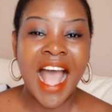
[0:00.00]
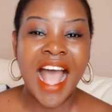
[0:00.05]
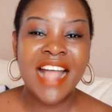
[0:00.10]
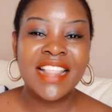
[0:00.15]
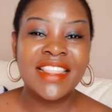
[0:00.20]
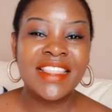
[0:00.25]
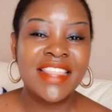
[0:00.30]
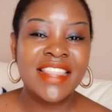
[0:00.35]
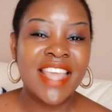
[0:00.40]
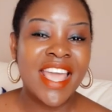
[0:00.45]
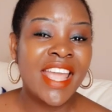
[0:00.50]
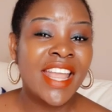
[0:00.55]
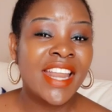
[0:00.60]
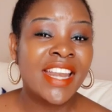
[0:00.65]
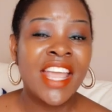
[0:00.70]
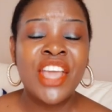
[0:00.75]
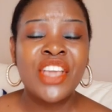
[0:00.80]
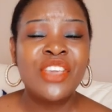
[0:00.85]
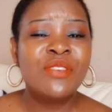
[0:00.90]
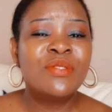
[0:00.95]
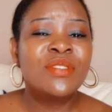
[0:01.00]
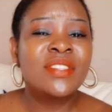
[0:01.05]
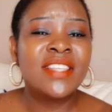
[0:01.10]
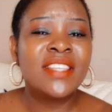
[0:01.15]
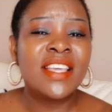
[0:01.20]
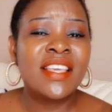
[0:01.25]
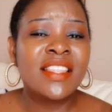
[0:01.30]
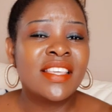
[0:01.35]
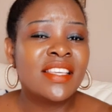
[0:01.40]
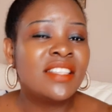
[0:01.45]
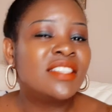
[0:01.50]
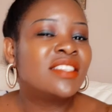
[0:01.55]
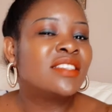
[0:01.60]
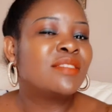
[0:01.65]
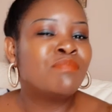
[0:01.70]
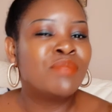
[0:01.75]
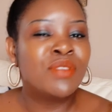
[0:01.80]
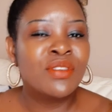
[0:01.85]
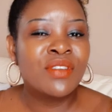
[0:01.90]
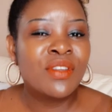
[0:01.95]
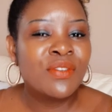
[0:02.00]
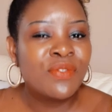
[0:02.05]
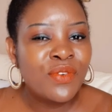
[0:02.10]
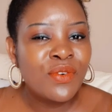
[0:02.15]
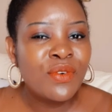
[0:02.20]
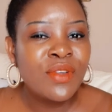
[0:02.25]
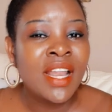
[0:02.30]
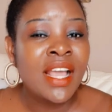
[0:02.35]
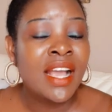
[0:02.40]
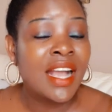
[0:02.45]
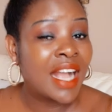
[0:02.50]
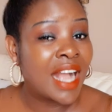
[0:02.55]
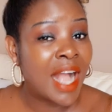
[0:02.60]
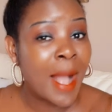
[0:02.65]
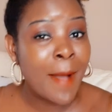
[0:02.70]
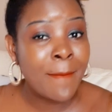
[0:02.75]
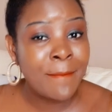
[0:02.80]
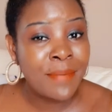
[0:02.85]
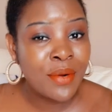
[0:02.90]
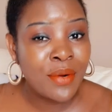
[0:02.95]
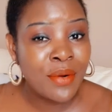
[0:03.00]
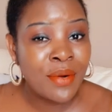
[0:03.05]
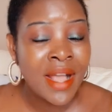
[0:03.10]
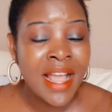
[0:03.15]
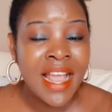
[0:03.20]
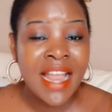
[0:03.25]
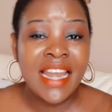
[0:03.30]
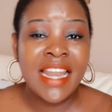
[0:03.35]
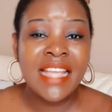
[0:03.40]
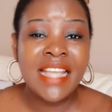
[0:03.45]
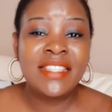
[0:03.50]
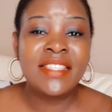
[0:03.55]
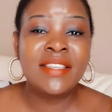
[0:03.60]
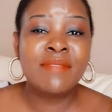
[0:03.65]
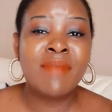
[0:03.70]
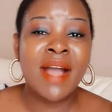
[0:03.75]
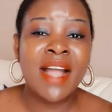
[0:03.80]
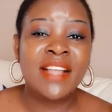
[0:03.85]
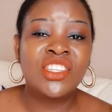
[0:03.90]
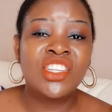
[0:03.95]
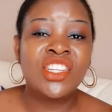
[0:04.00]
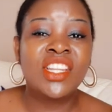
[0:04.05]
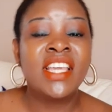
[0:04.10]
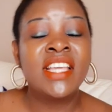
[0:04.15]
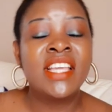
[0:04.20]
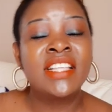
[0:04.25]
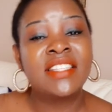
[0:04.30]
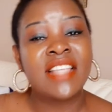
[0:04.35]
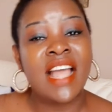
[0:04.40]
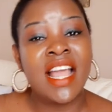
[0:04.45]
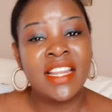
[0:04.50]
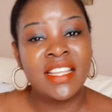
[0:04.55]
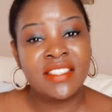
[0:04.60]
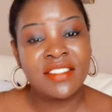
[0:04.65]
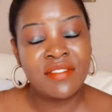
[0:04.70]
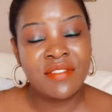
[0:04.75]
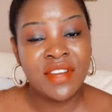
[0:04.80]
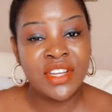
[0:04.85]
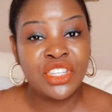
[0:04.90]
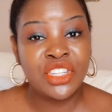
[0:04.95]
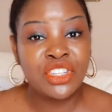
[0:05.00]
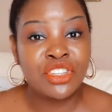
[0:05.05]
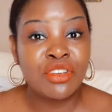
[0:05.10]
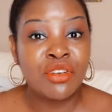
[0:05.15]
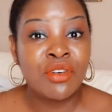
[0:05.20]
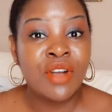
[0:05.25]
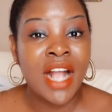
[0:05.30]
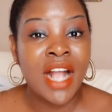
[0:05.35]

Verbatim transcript: and then you see this beautiful couple let's imagine it's an interracial